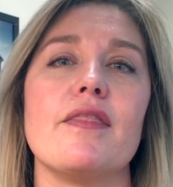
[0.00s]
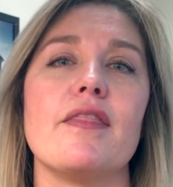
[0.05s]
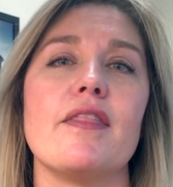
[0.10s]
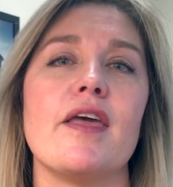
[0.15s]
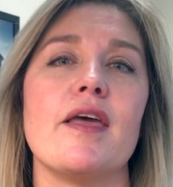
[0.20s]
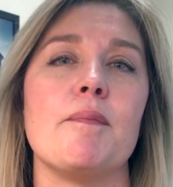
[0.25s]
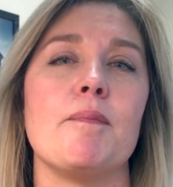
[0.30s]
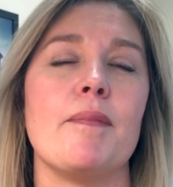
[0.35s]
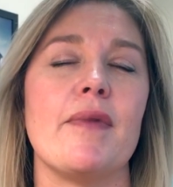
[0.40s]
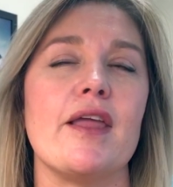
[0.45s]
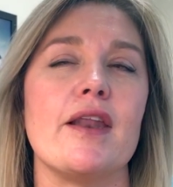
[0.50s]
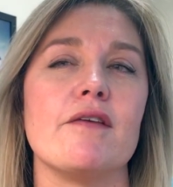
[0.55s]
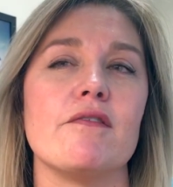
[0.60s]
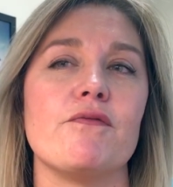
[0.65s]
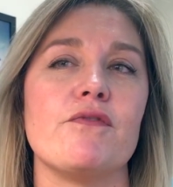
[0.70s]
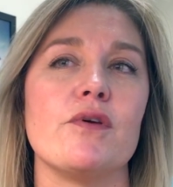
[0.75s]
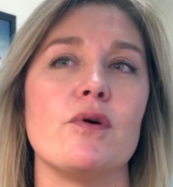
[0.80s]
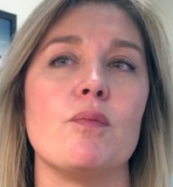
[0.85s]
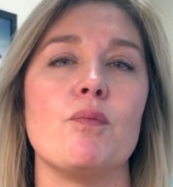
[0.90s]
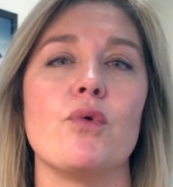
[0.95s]
It made it
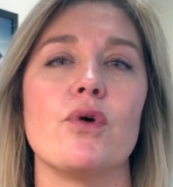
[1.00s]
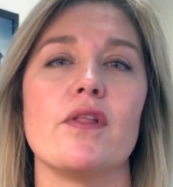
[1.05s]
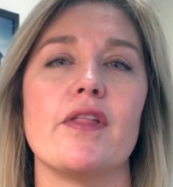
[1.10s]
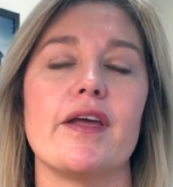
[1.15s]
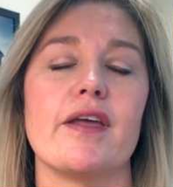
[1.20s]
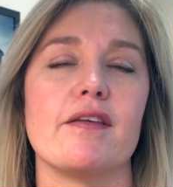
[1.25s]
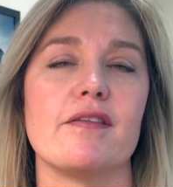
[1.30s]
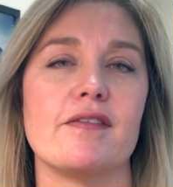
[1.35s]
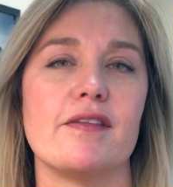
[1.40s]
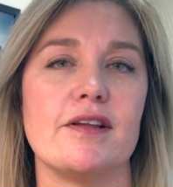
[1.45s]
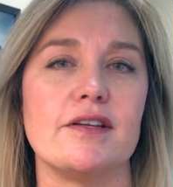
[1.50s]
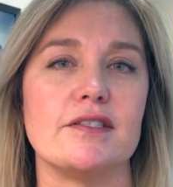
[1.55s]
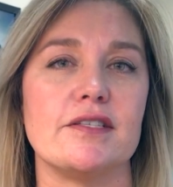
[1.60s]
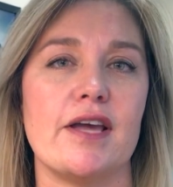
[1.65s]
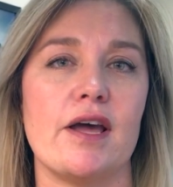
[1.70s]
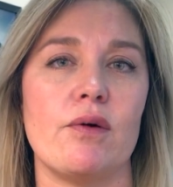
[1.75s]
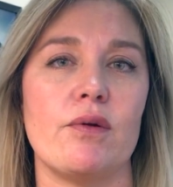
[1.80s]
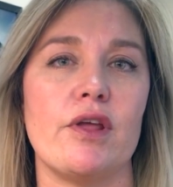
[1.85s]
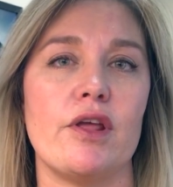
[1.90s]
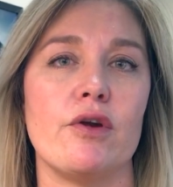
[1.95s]
feel more like a
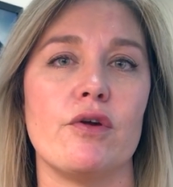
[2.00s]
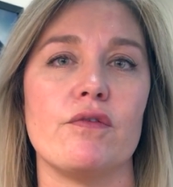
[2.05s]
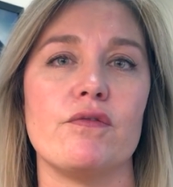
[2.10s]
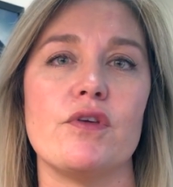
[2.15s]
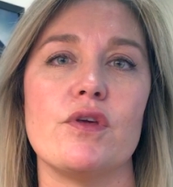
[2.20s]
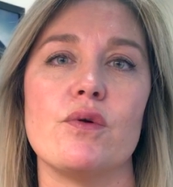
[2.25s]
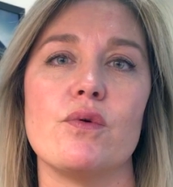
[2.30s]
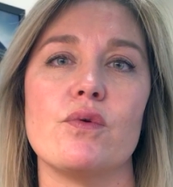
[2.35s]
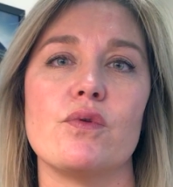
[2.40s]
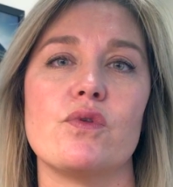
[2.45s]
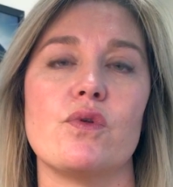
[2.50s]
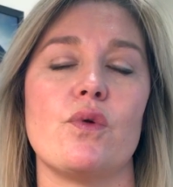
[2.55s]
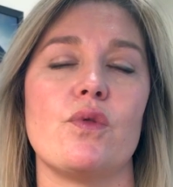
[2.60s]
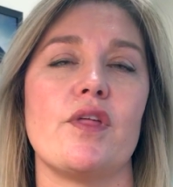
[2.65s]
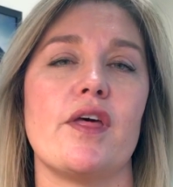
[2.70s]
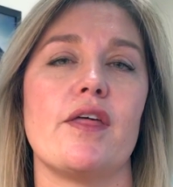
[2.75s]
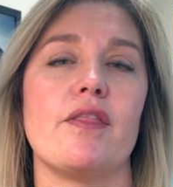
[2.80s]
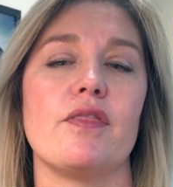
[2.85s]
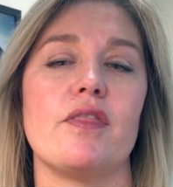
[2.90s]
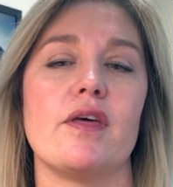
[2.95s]
sit-down interview so
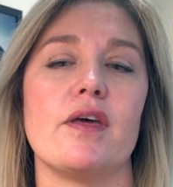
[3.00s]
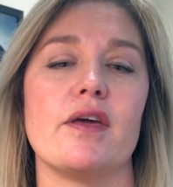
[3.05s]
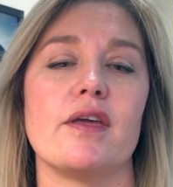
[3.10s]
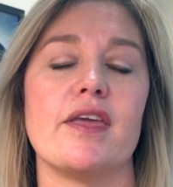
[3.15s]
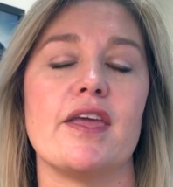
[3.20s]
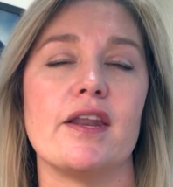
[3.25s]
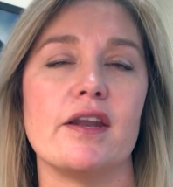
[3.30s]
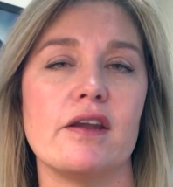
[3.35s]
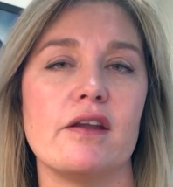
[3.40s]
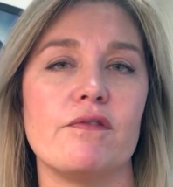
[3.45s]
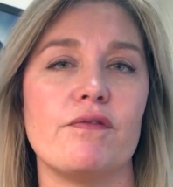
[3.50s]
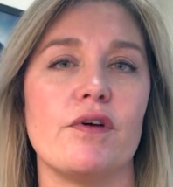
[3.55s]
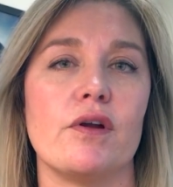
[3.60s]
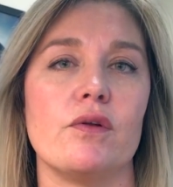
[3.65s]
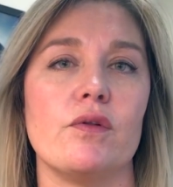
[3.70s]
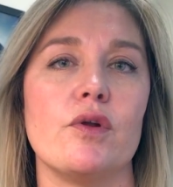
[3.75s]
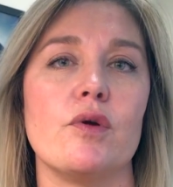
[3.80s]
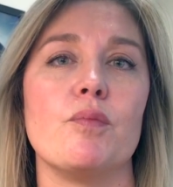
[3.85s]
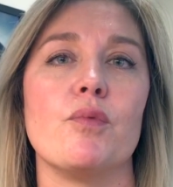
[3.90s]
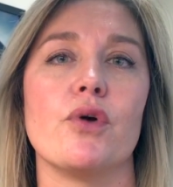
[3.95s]
that the candidate felt a
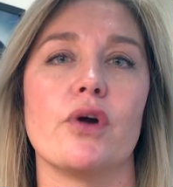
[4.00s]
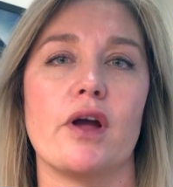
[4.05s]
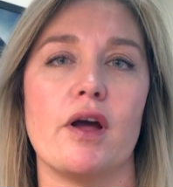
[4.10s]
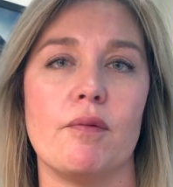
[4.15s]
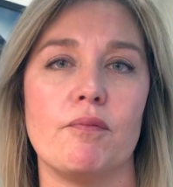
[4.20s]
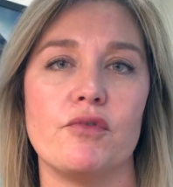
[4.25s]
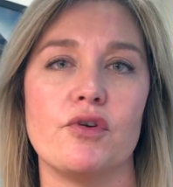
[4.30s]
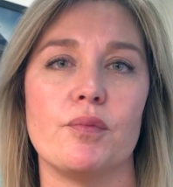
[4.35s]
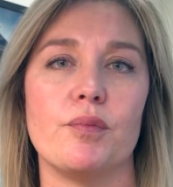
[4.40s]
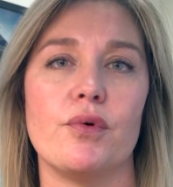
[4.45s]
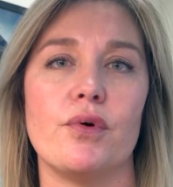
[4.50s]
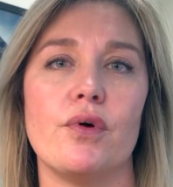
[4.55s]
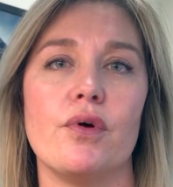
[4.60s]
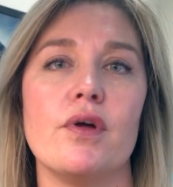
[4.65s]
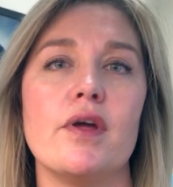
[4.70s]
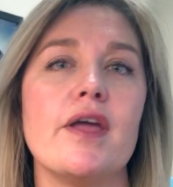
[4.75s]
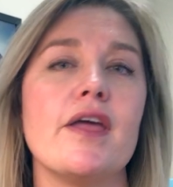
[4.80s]
little more comfortable.